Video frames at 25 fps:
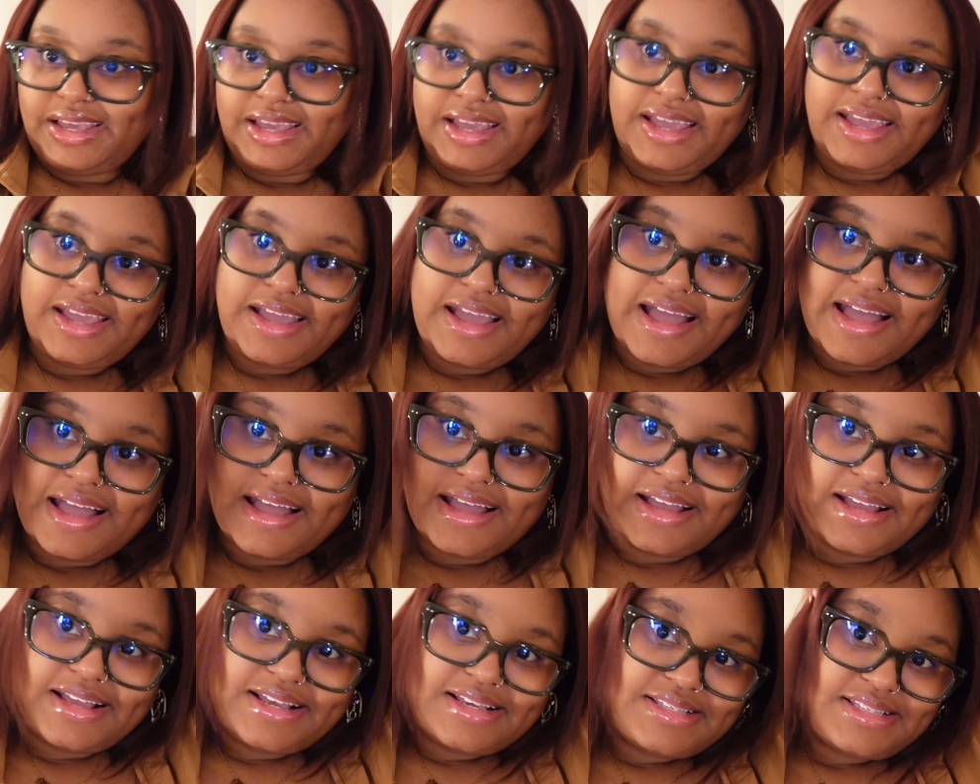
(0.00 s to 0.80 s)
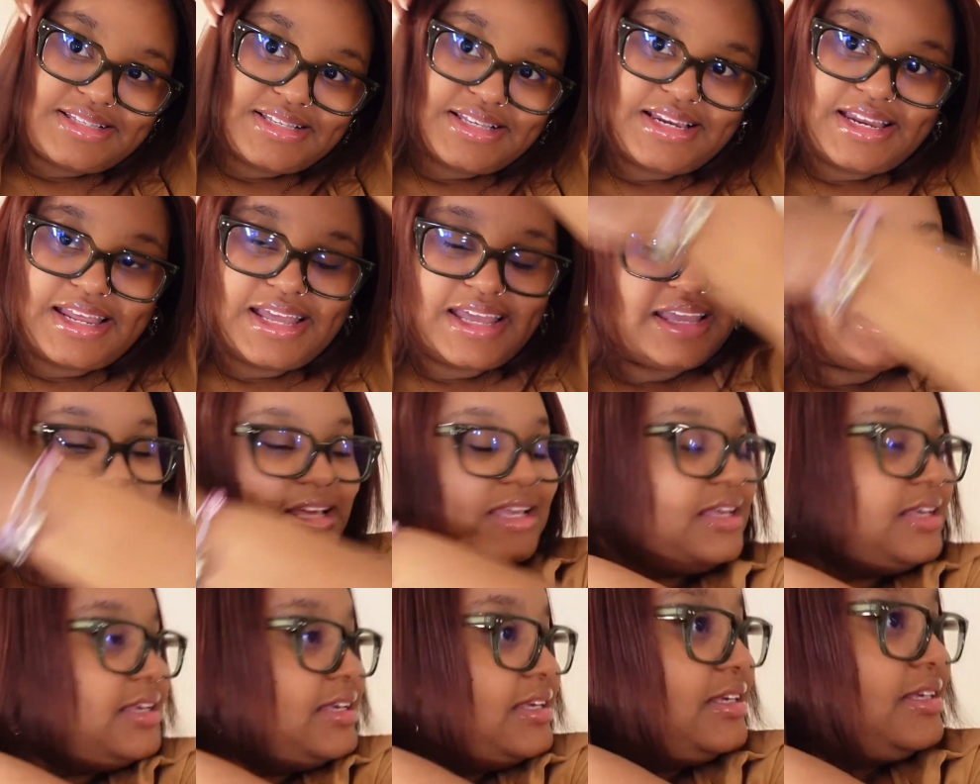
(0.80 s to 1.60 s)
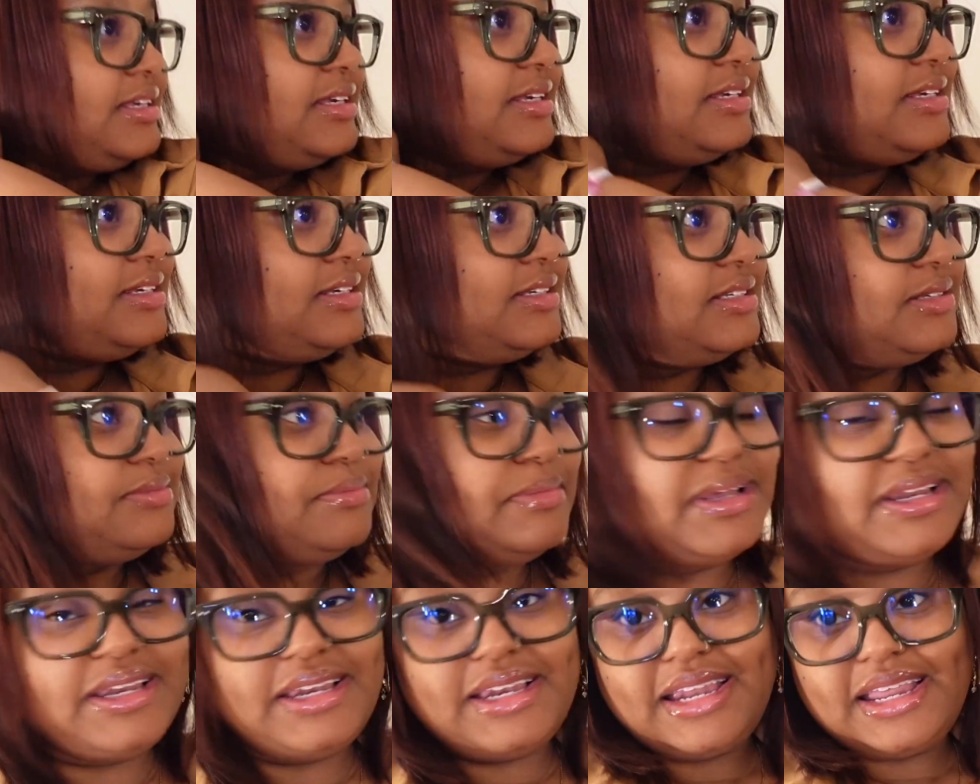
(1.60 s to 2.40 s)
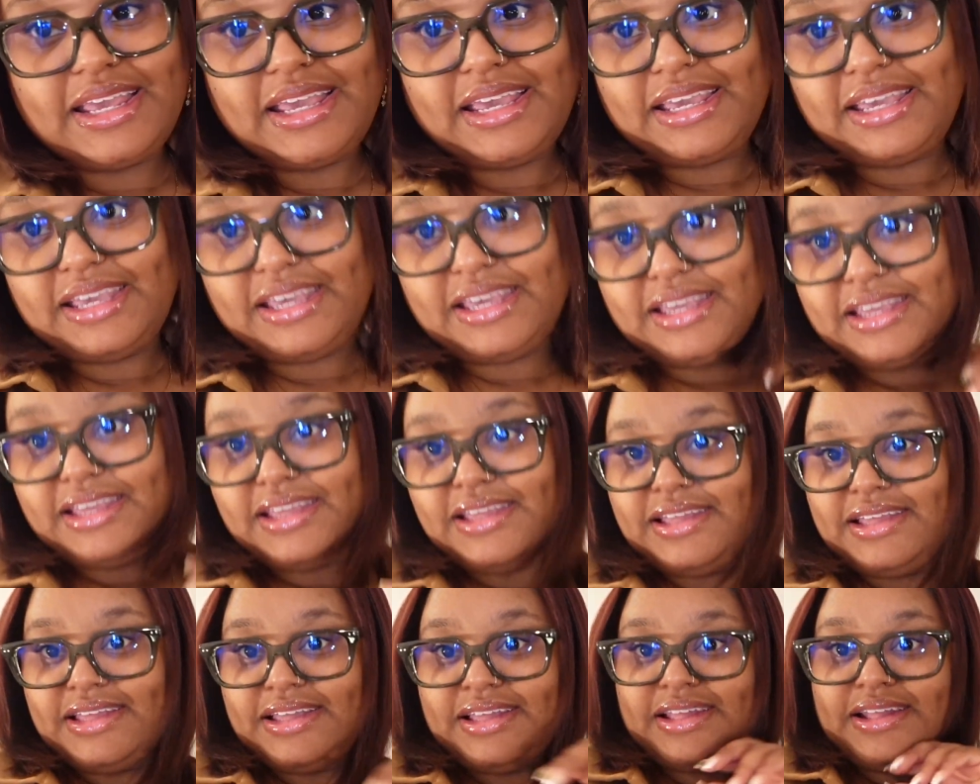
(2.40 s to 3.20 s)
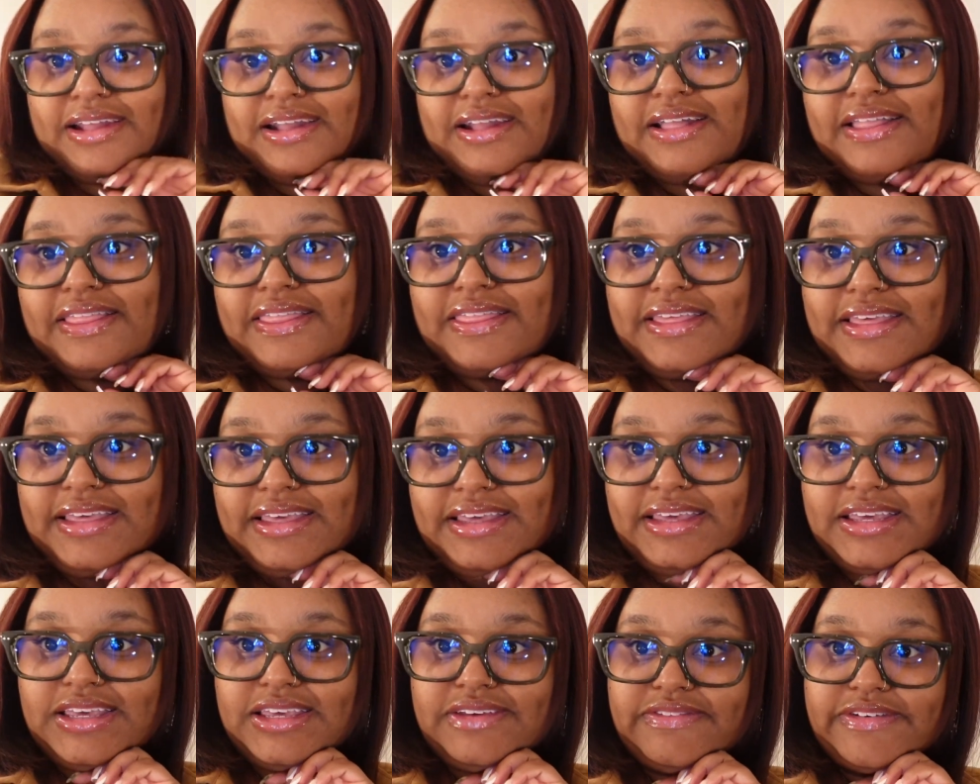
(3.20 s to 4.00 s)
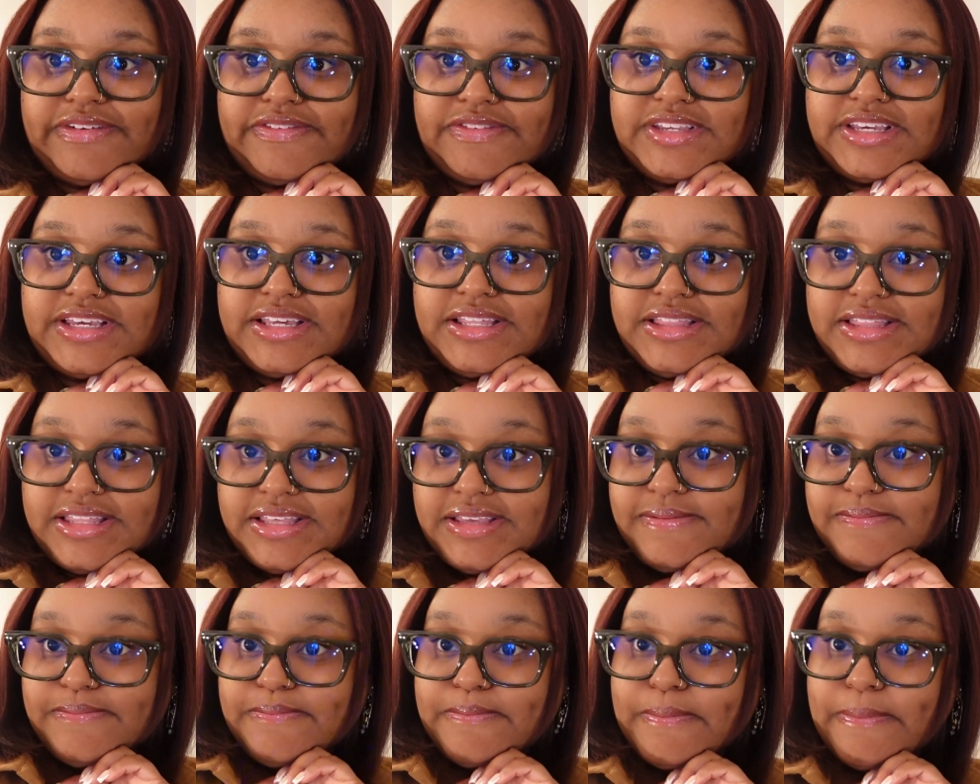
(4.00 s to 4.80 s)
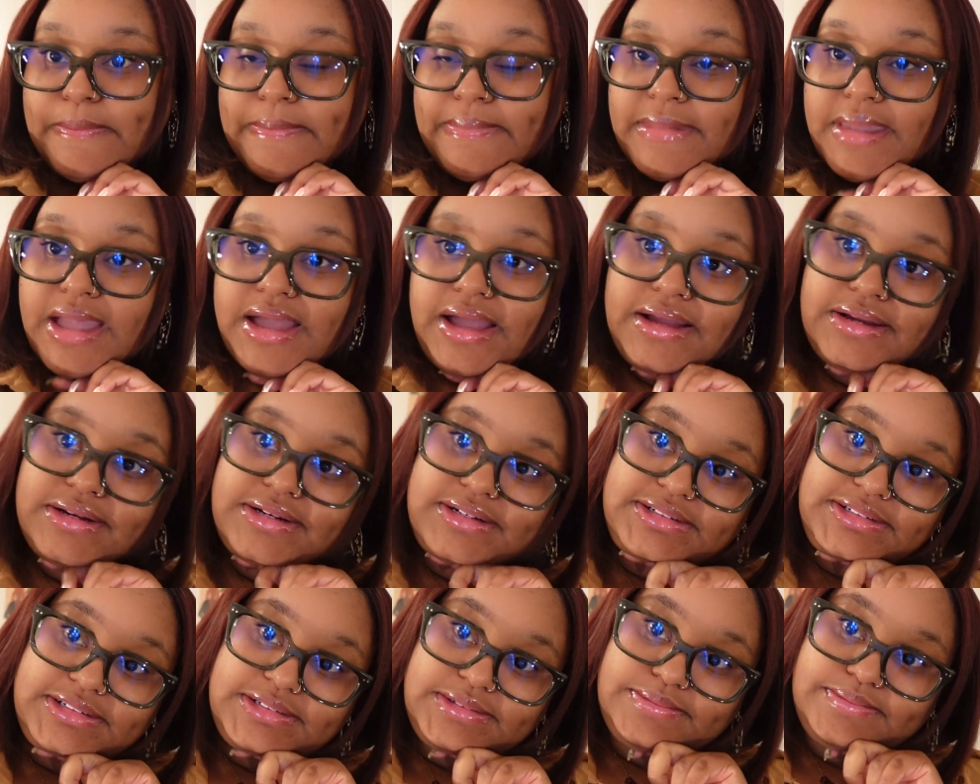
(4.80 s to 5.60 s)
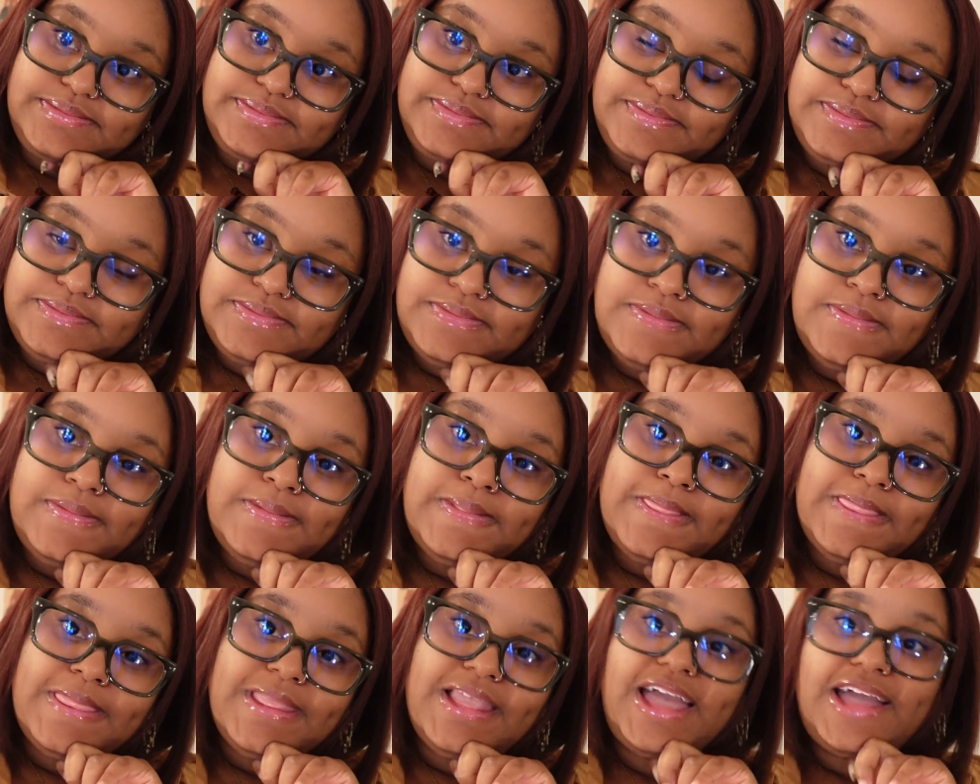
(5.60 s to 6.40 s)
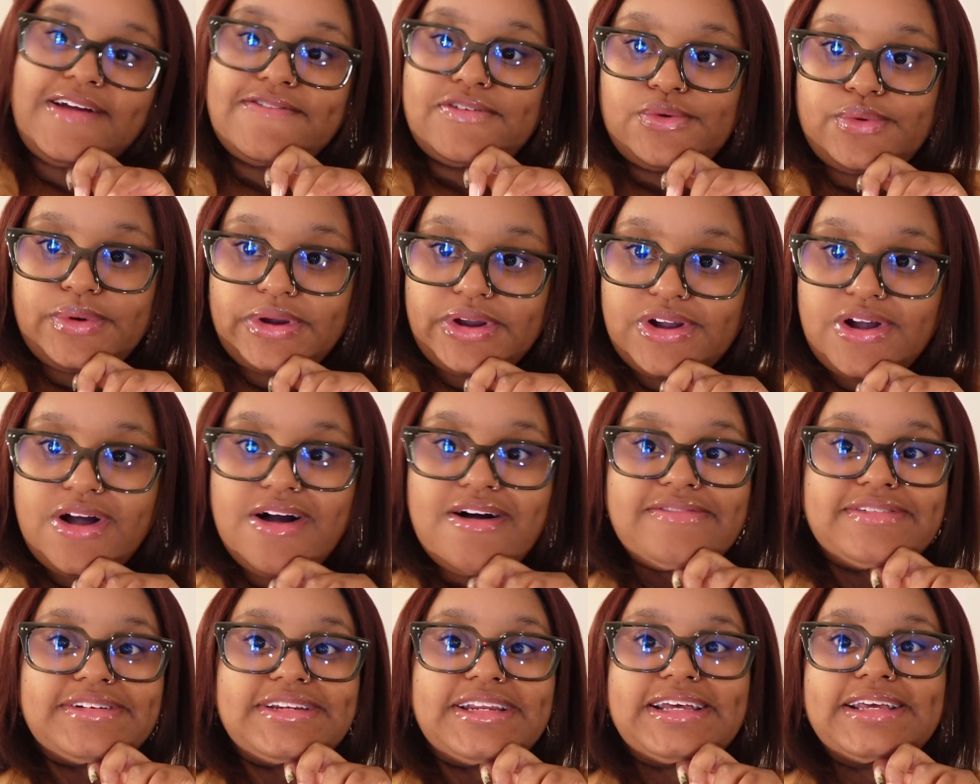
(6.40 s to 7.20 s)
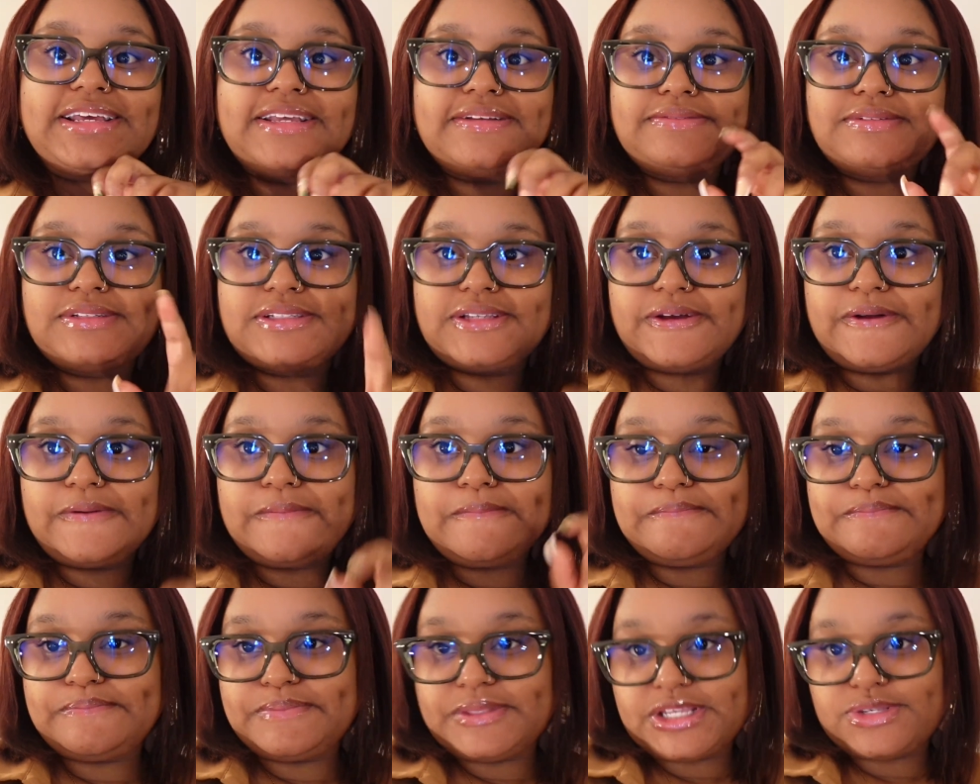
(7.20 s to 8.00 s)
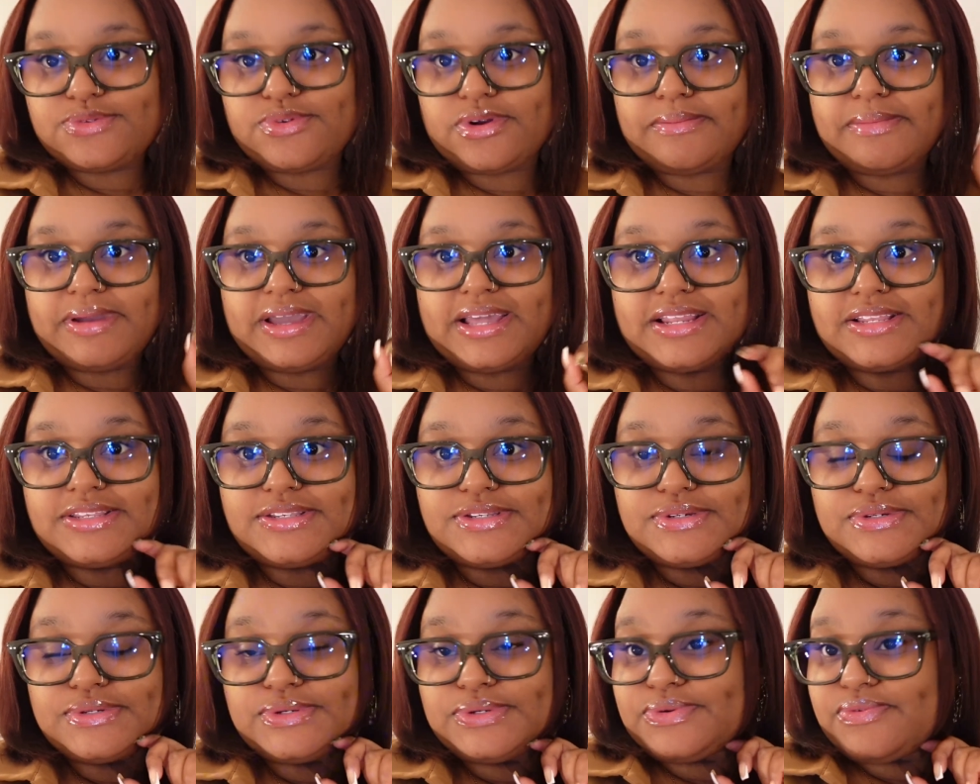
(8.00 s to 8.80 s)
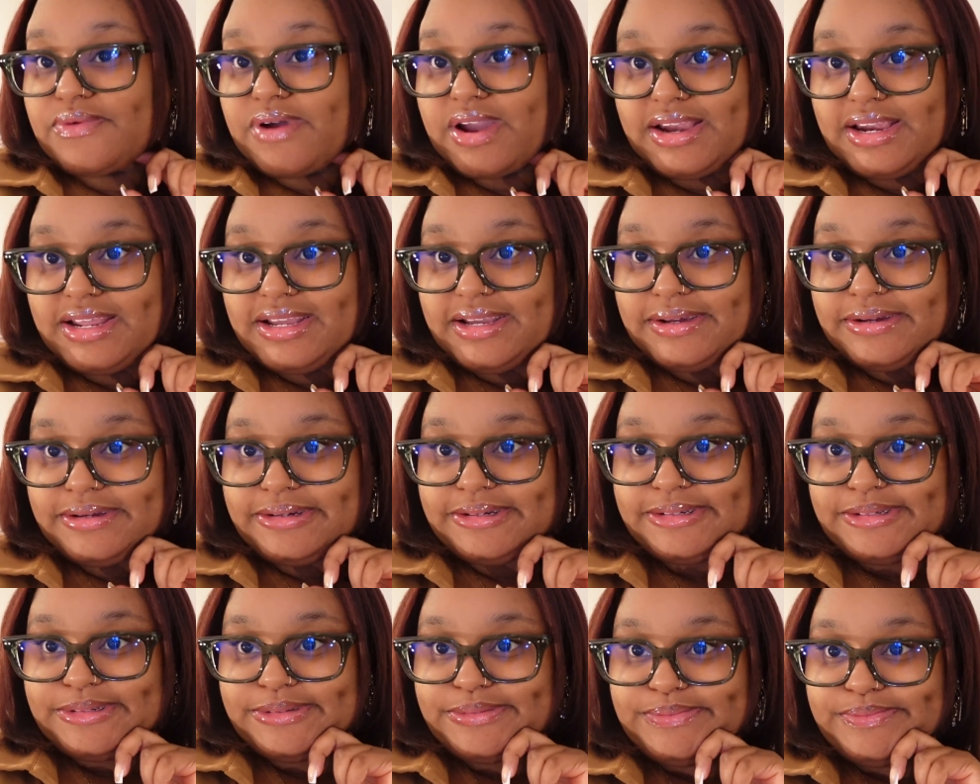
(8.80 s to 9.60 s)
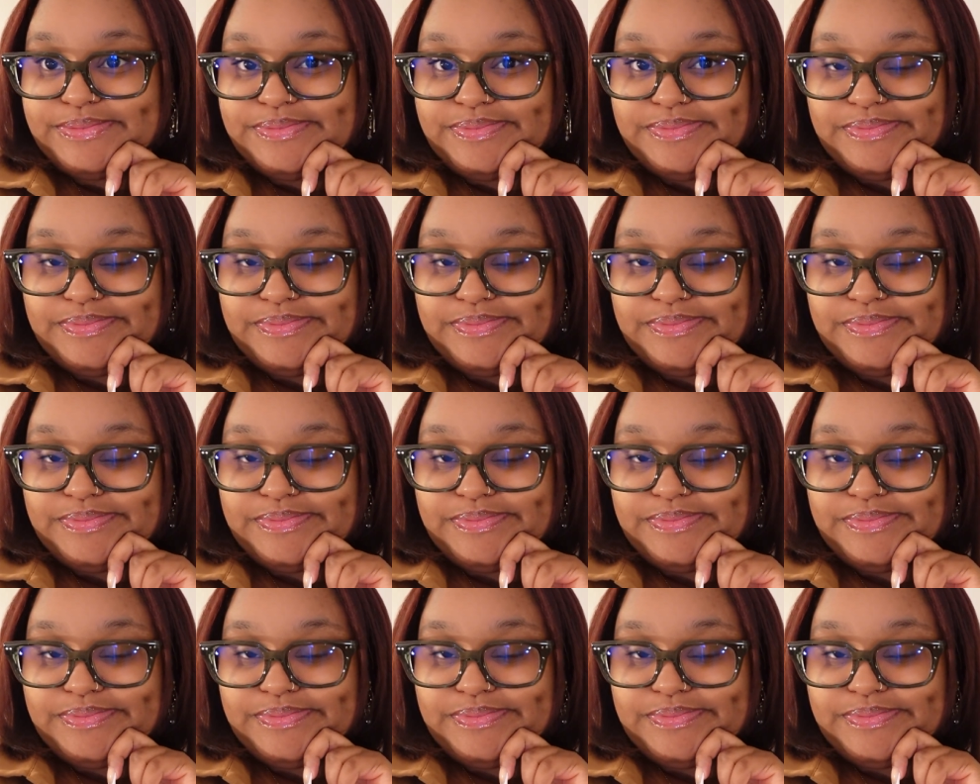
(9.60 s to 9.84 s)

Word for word: Hey guys, today is Monday the 15th. I have a work coffee date, so that's where I'm headed to right now.